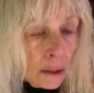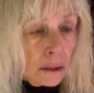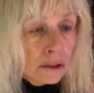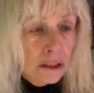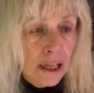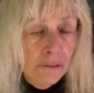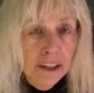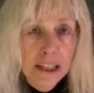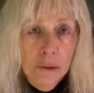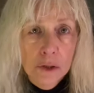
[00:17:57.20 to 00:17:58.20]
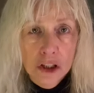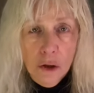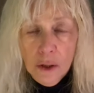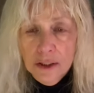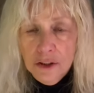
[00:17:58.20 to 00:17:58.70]
because everything was
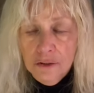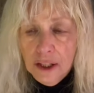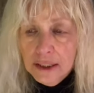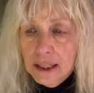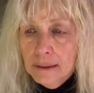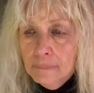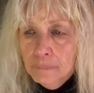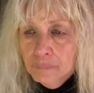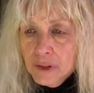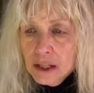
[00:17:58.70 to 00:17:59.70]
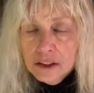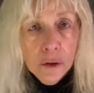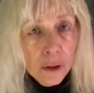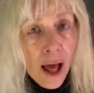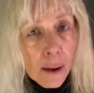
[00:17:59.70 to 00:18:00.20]
so constricted.
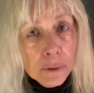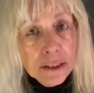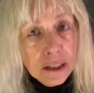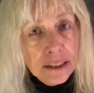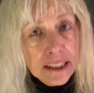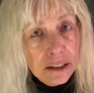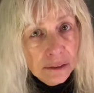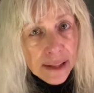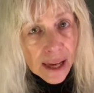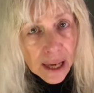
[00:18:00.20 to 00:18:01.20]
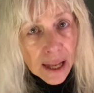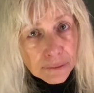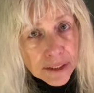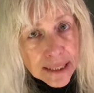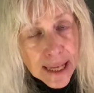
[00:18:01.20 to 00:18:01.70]
So I would consider that kind
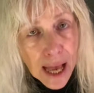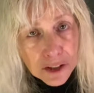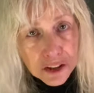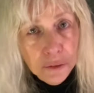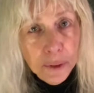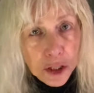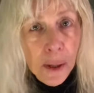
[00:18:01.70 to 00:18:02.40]
of a disaster when you